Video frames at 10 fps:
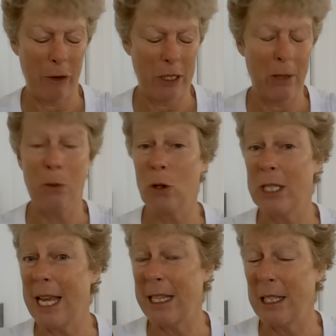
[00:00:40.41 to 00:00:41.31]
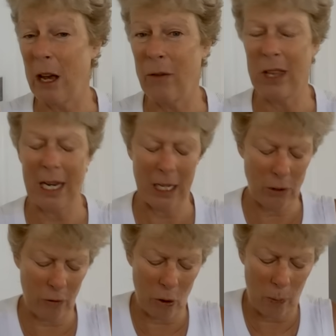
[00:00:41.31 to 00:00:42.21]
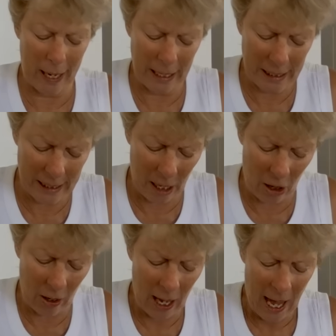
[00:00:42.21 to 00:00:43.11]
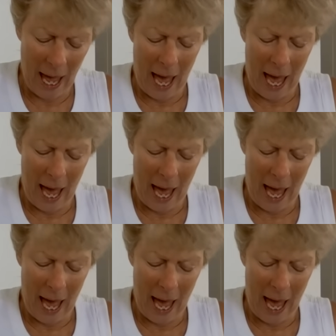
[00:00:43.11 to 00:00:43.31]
for some more tests over the next few weeks. So